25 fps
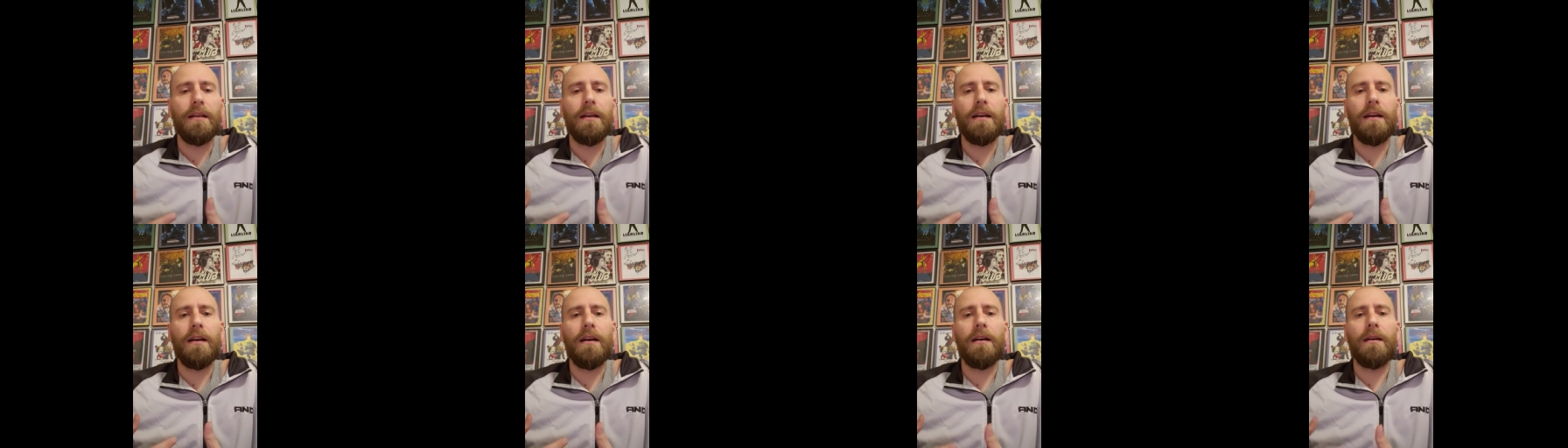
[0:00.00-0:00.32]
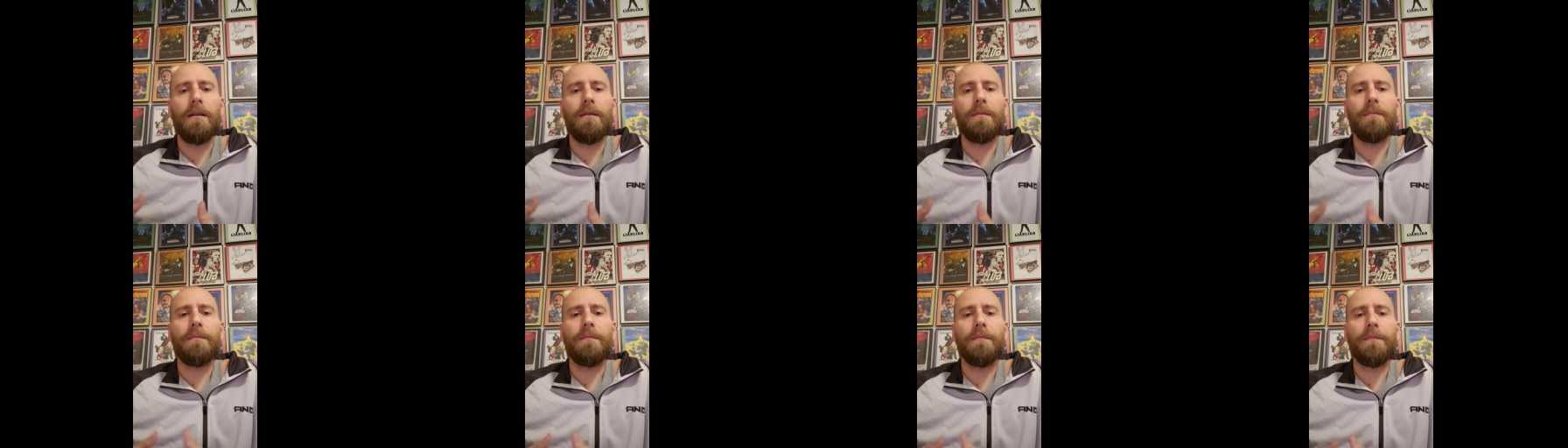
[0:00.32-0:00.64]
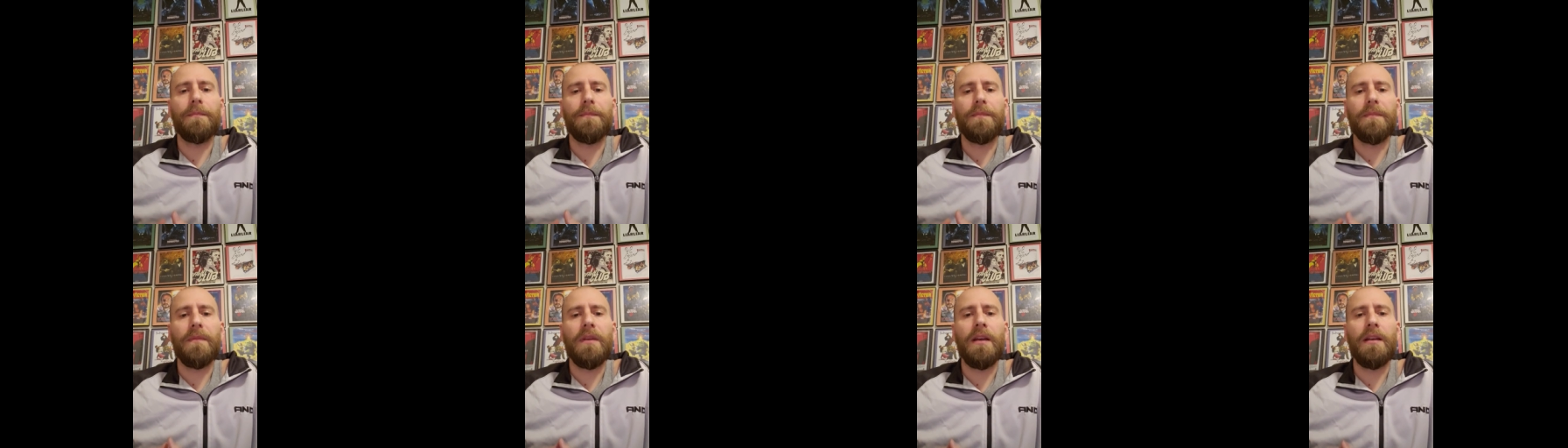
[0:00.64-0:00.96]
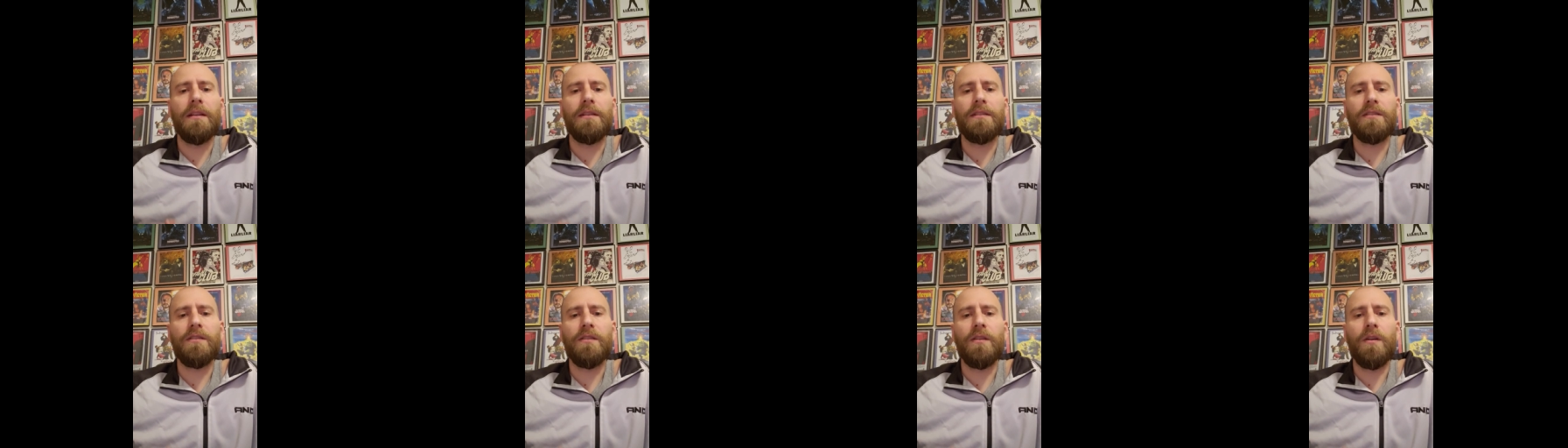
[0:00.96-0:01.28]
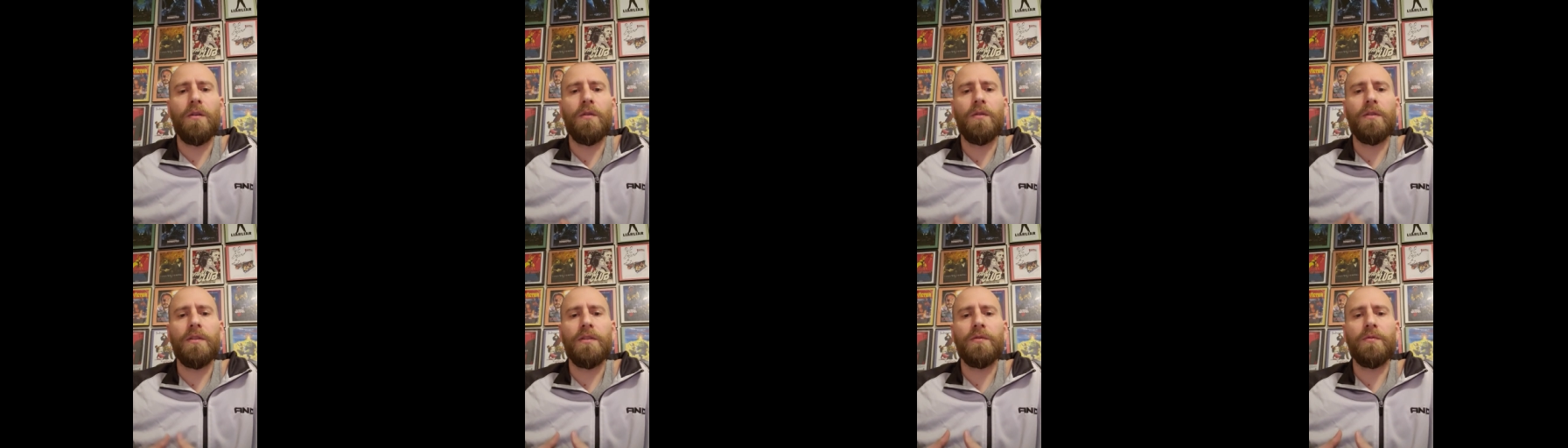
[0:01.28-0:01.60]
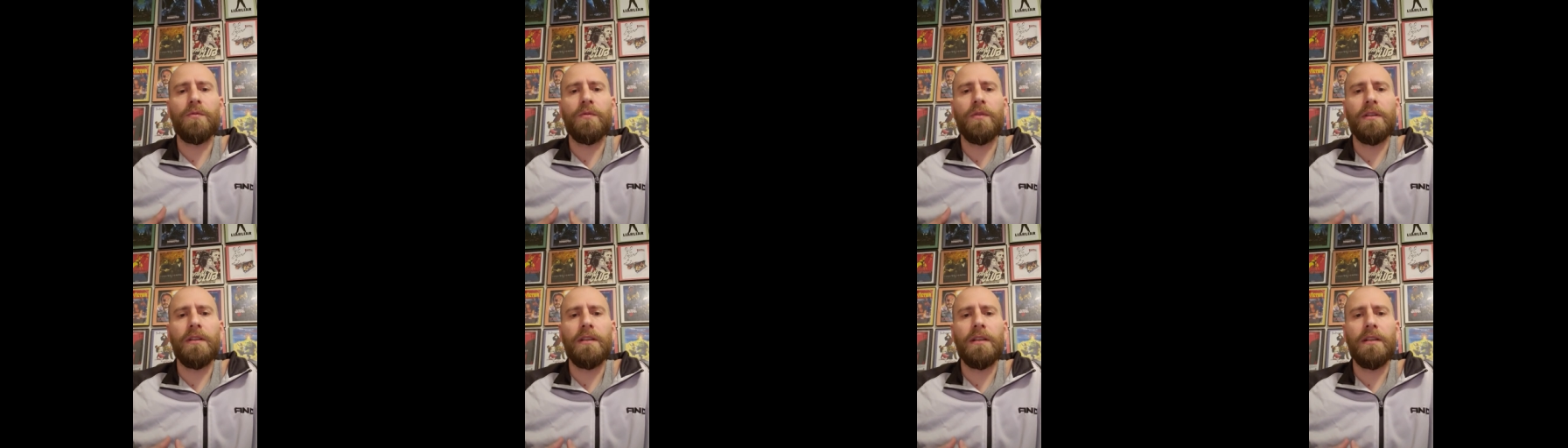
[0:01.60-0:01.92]
Um, and so it's
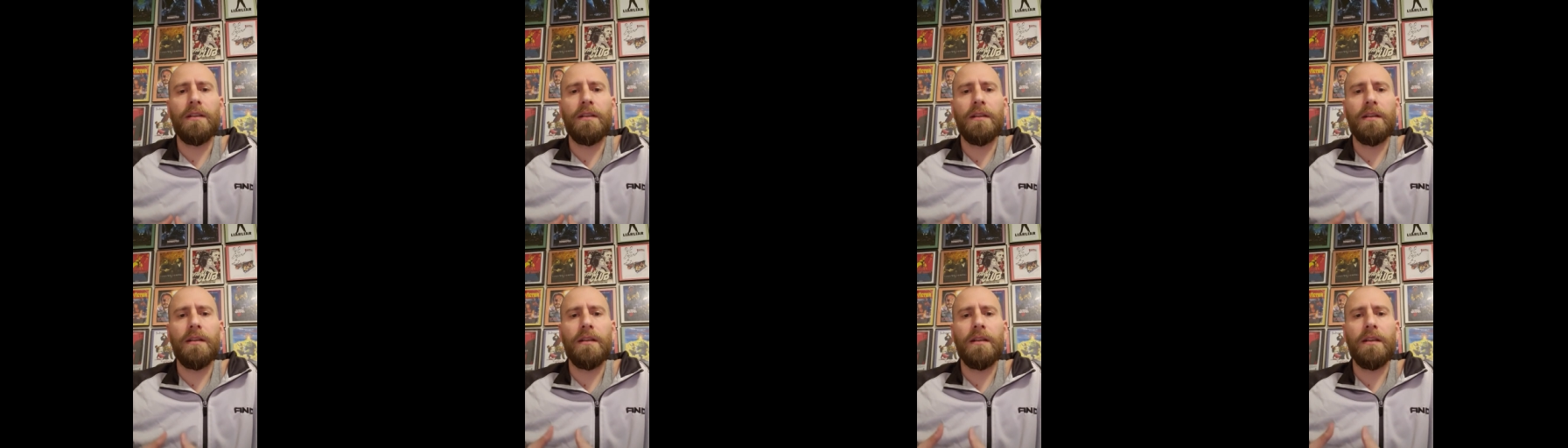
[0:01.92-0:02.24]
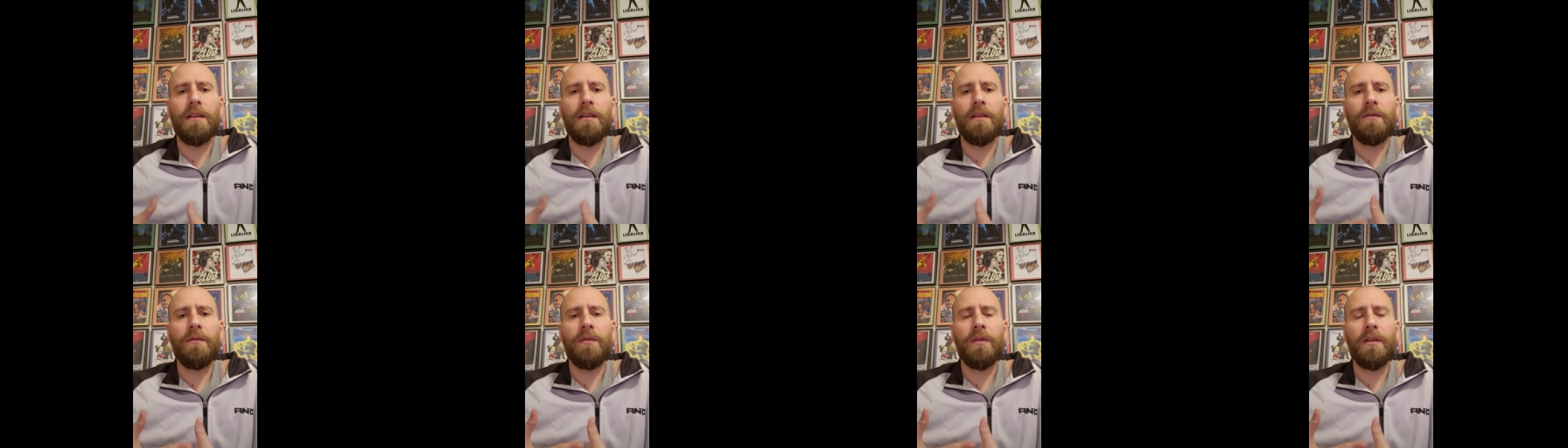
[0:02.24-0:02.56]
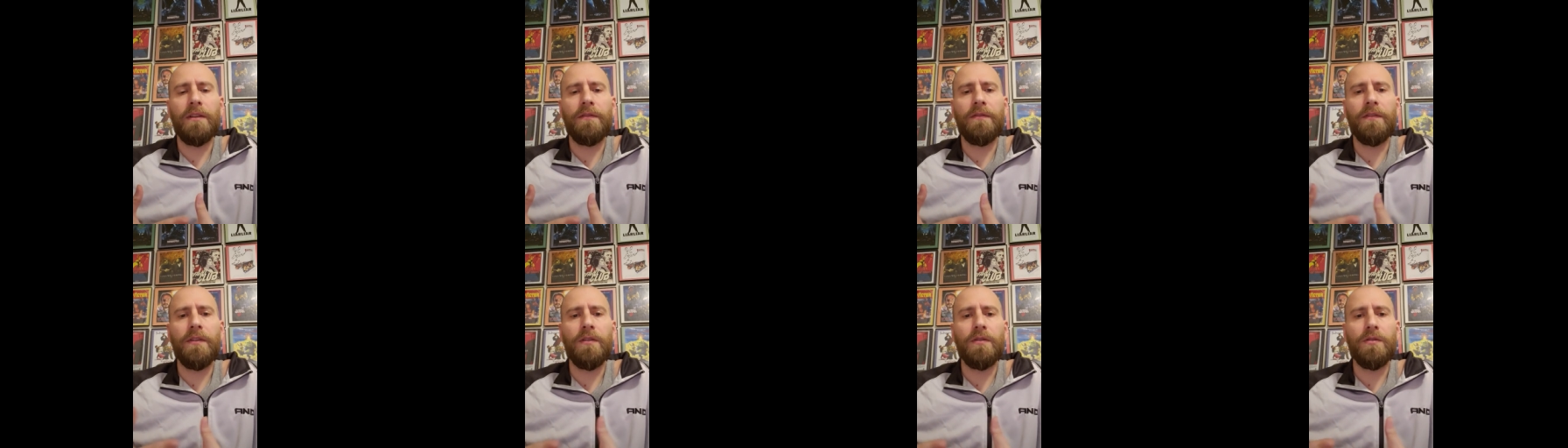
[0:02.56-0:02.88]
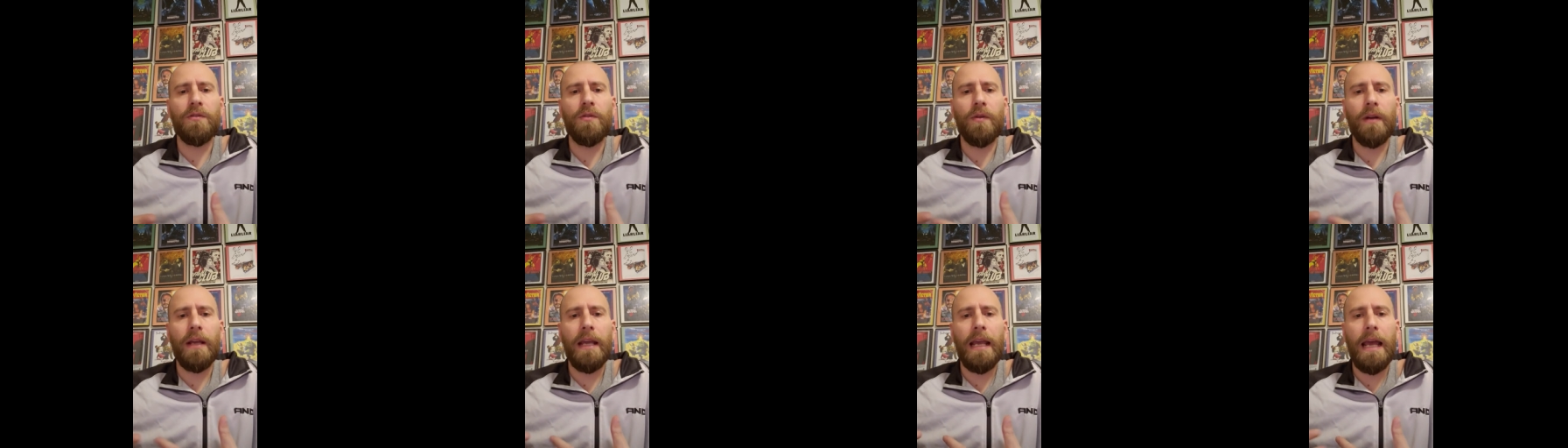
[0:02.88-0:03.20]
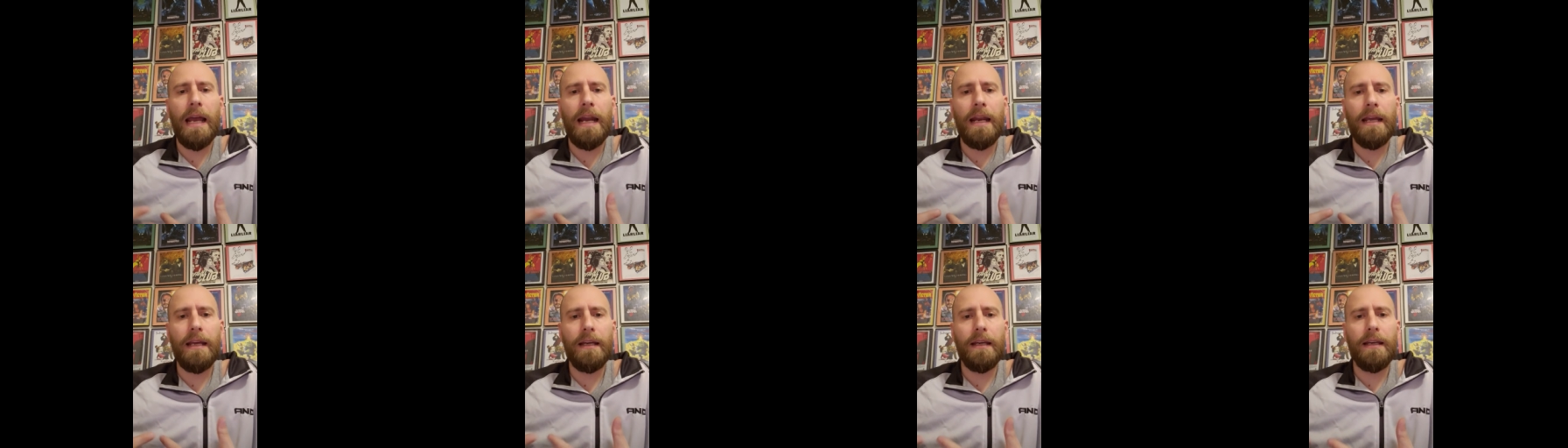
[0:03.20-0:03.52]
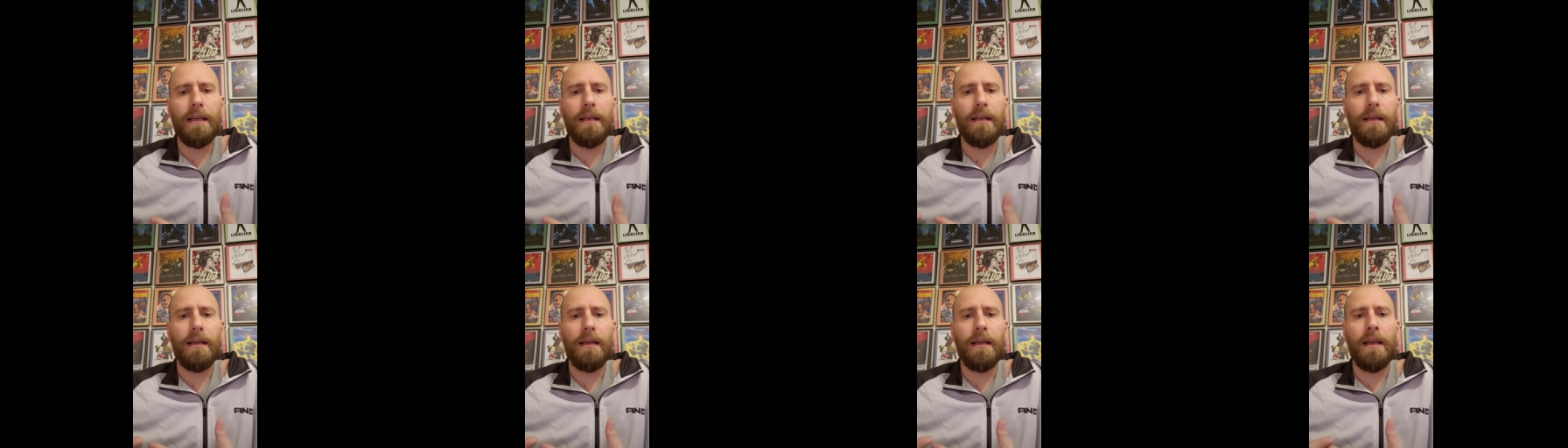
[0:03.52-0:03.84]
really, it really feels
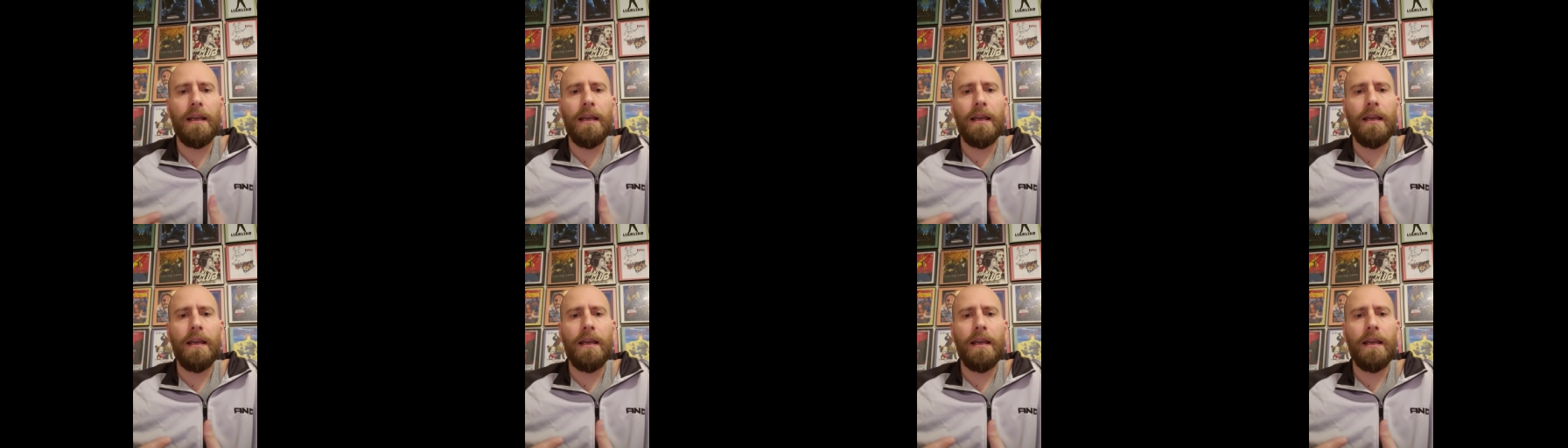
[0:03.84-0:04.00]
organic.